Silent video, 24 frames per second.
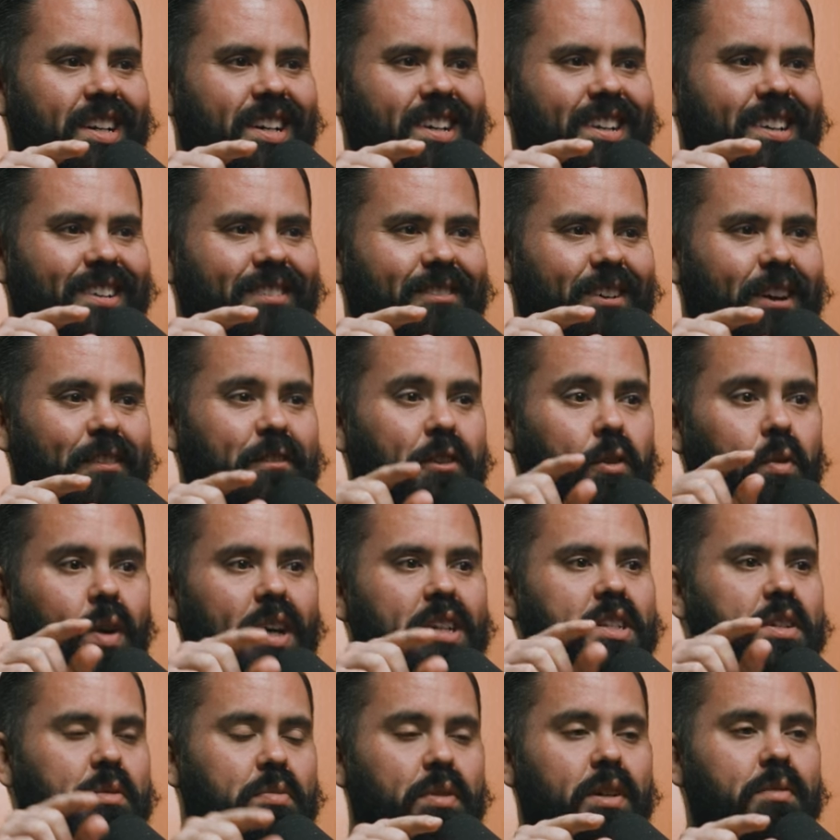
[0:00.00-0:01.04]
right for white
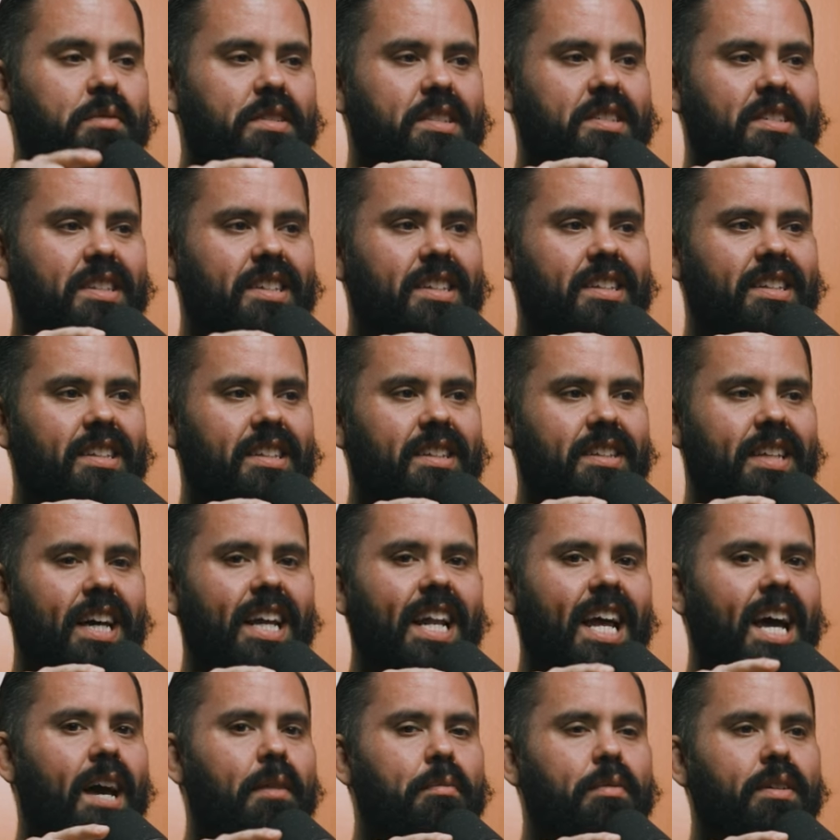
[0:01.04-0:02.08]
supremacy that
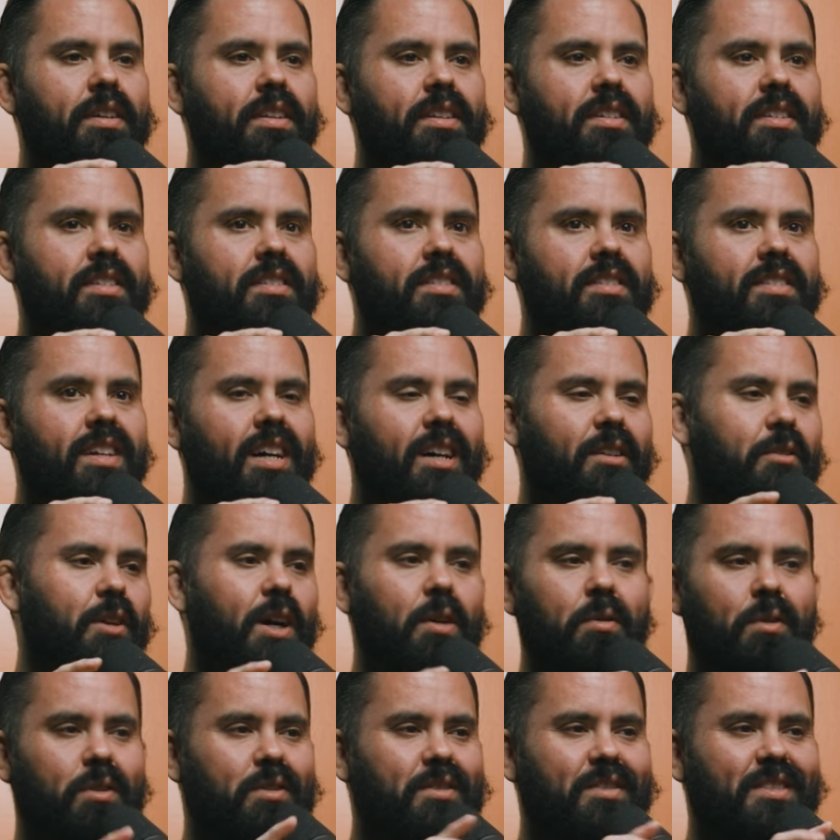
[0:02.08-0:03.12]
happened I, I,
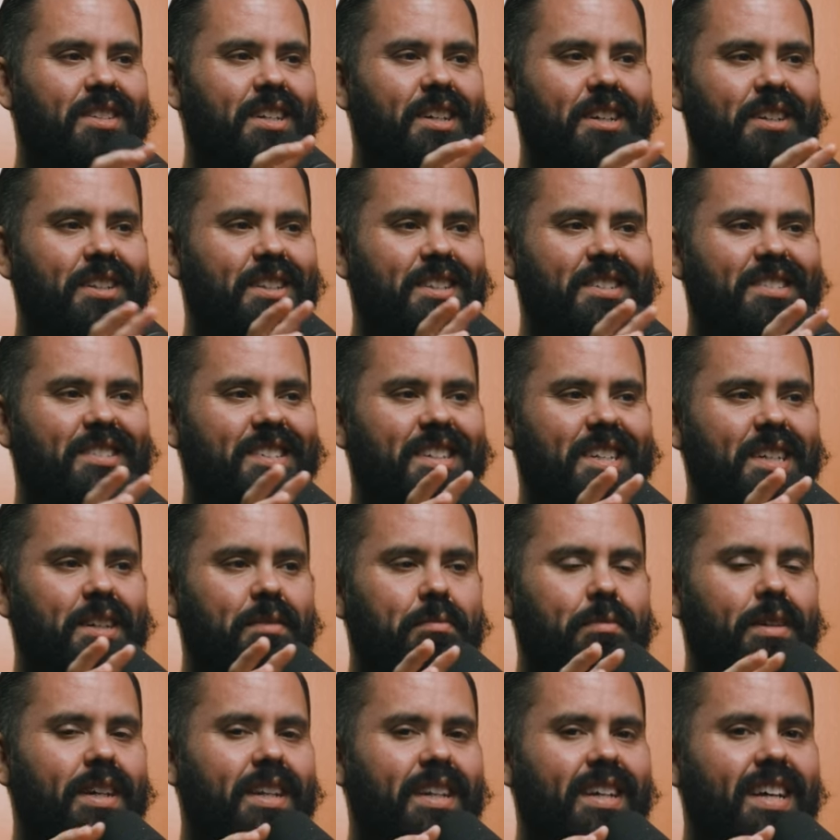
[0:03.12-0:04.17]
won't tell you the city
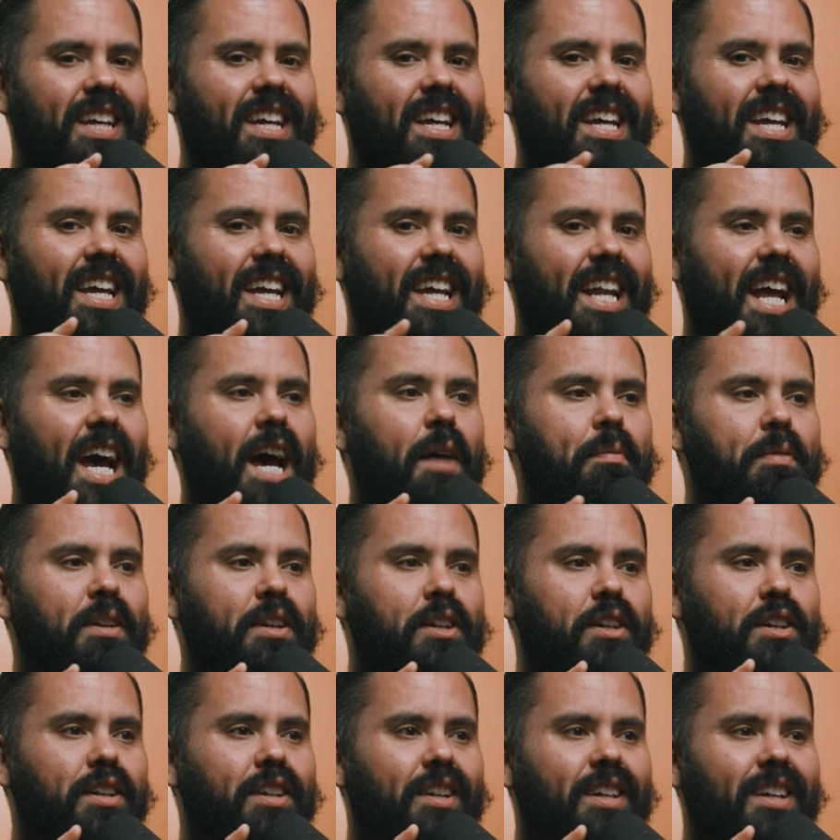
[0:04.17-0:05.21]
but it happened oh, i
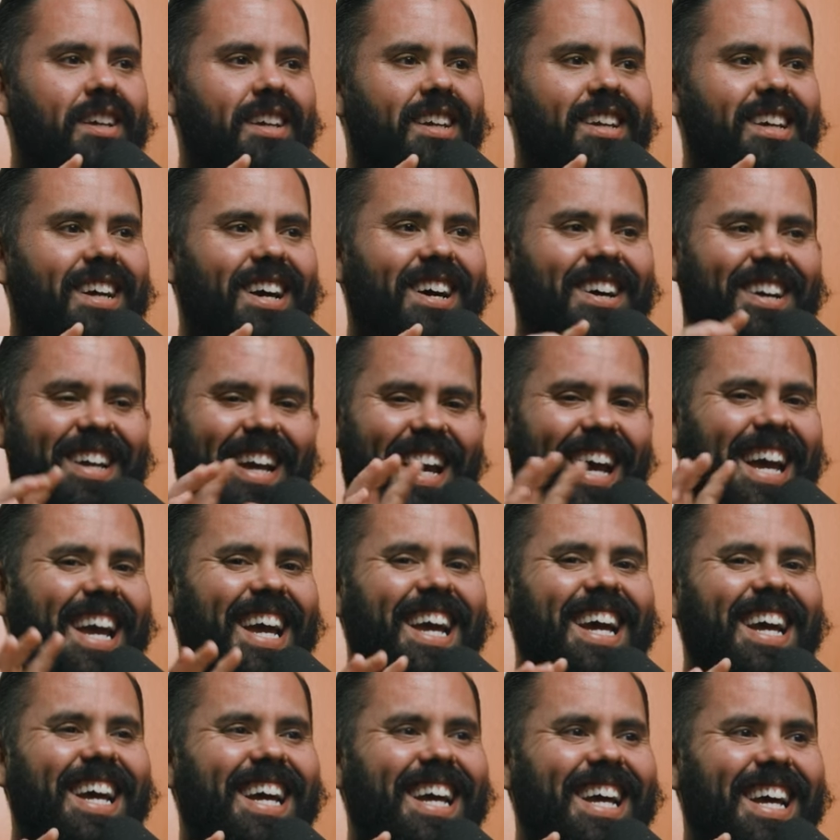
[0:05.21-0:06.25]
know brother okay i was
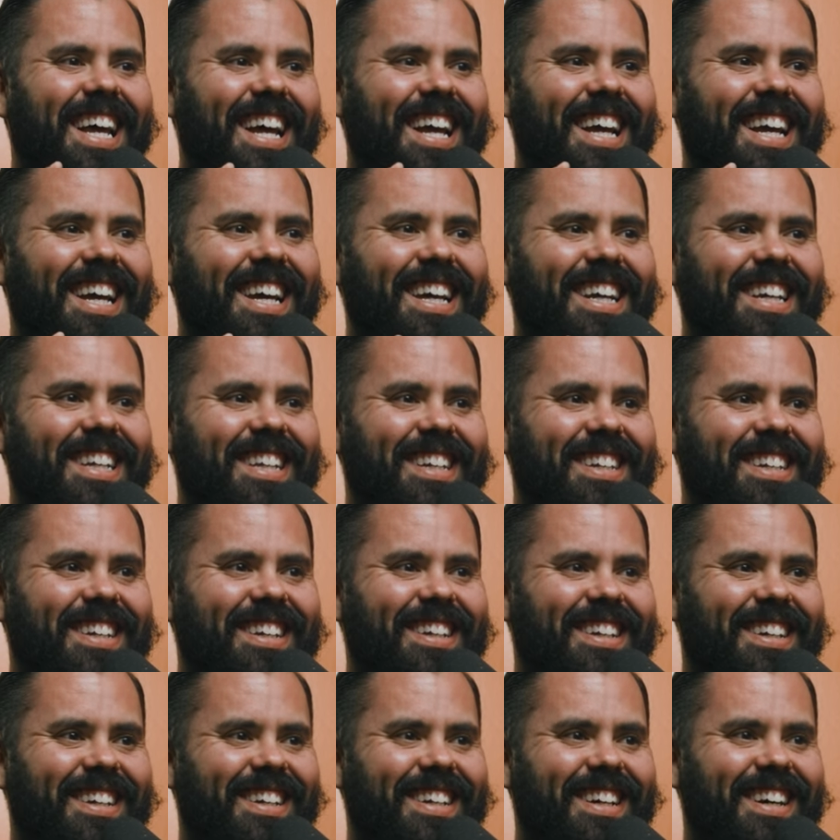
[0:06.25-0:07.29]
i was married in
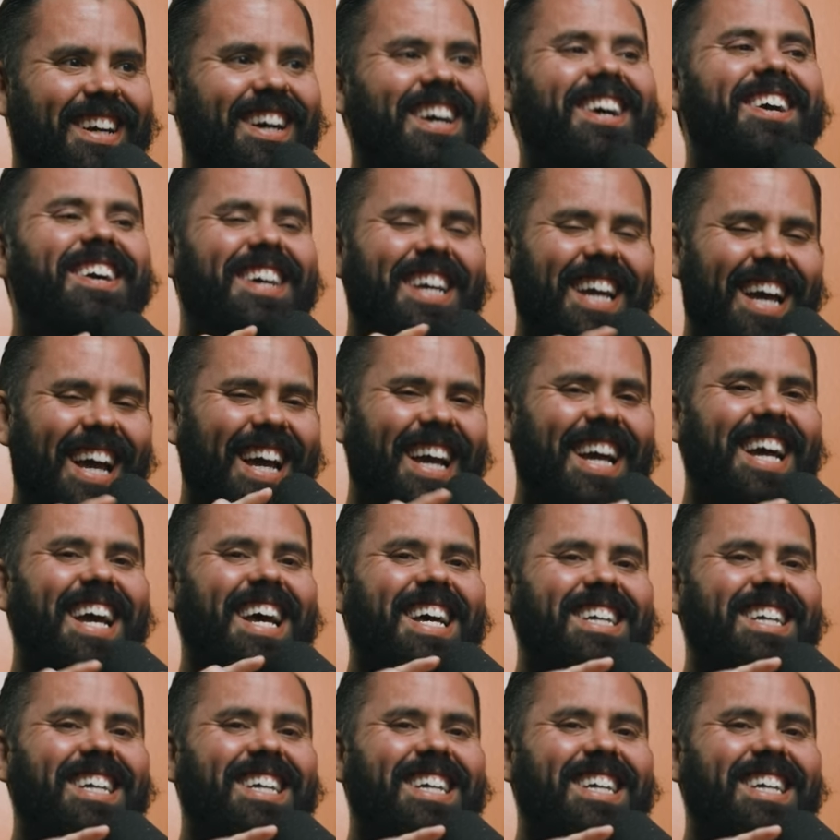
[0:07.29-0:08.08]
the city okay.